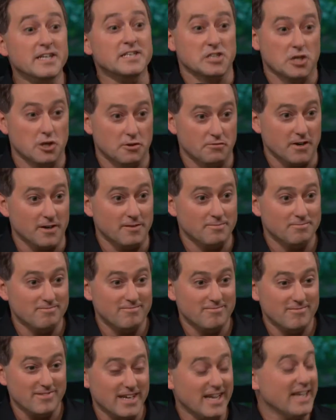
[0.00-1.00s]
is over. It's over.
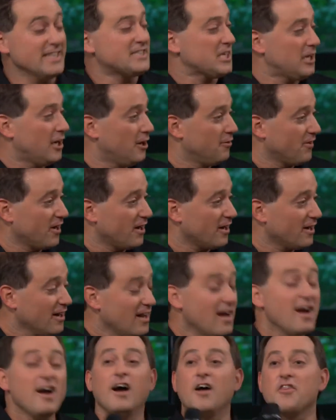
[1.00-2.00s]

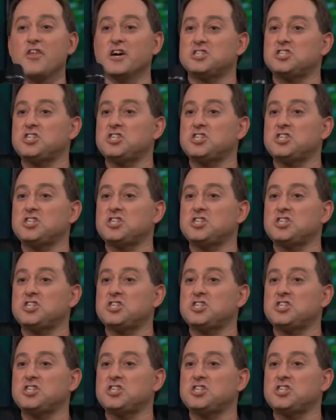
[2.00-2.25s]
Yes.